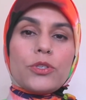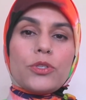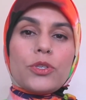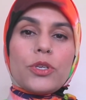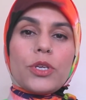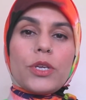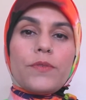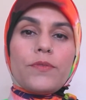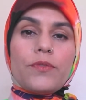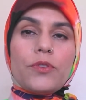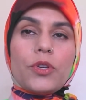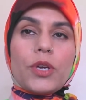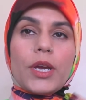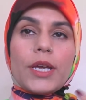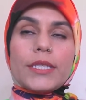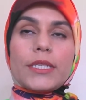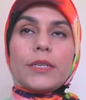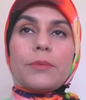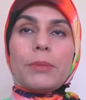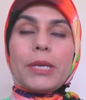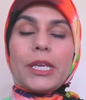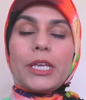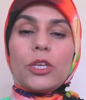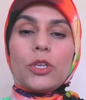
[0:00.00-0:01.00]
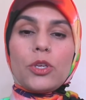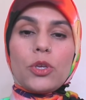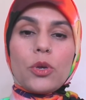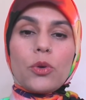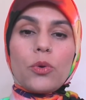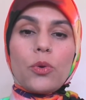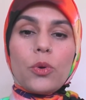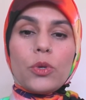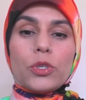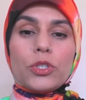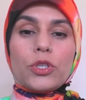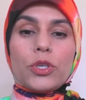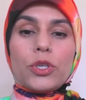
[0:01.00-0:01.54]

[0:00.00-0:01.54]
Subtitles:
So if you guys are making your goals,